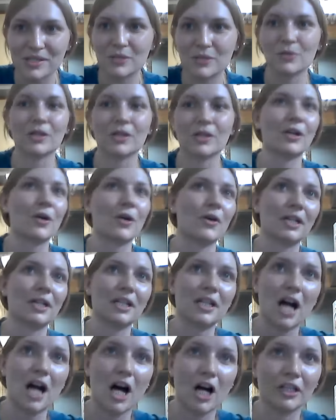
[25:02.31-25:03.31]
who are going
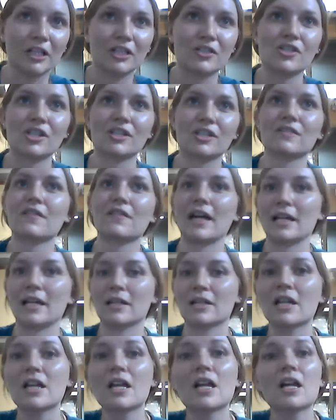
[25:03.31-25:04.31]
to college and
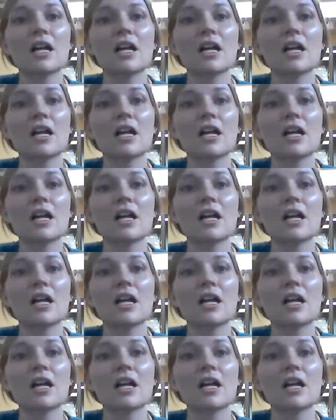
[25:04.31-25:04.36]
find